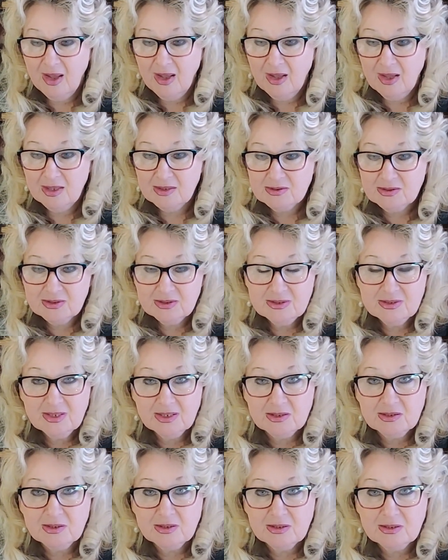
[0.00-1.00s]
And she
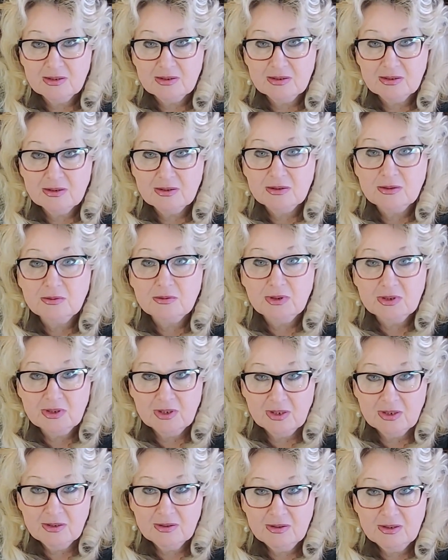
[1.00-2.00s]
said,
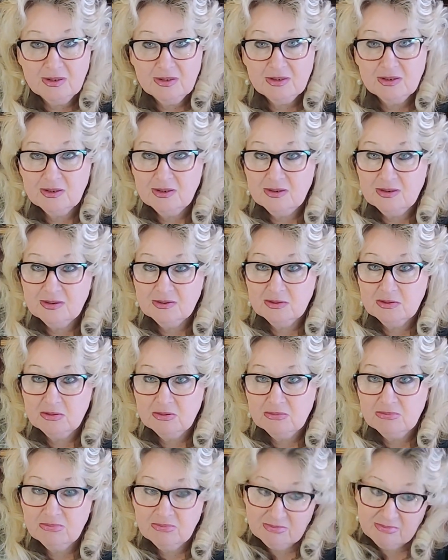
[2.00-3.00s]
what year it
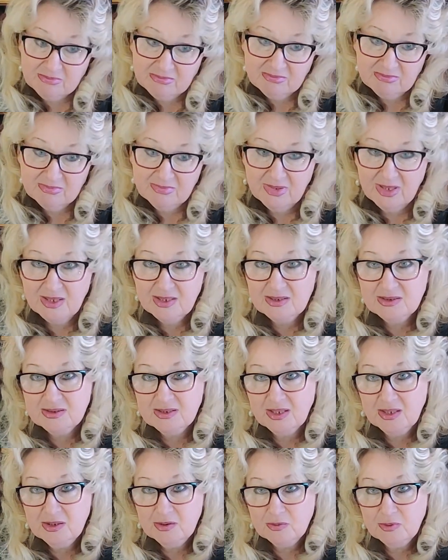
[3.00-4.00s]
is? I
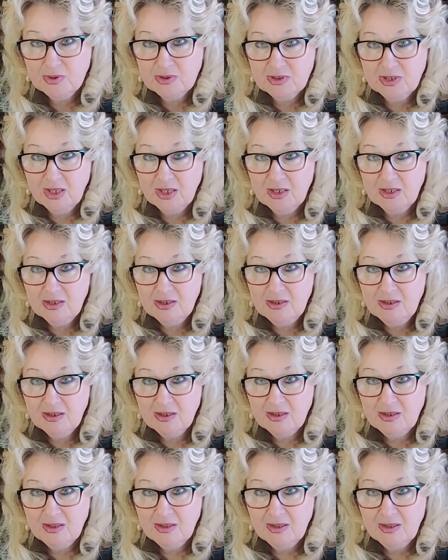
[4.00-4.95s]
said, what day?